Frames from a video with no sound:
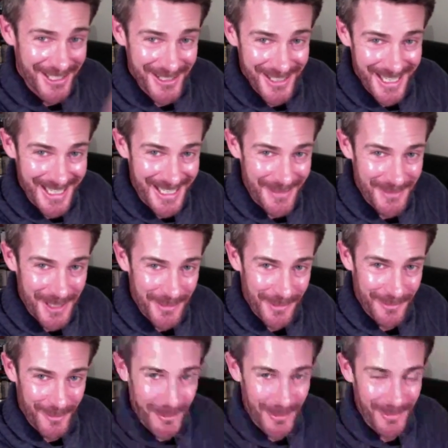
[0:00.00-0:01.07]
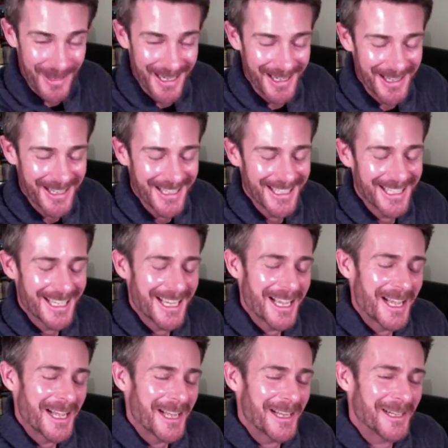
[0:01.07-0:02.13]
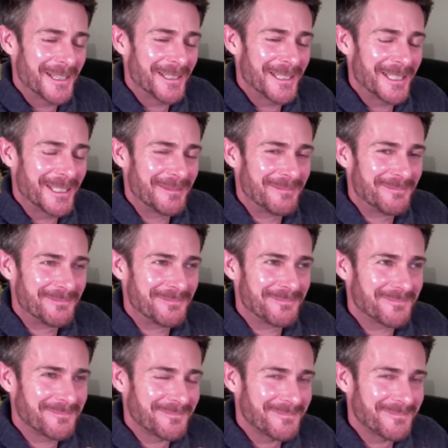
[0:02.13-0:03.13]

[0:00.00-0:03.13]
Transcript: and you need him to perform better. Um,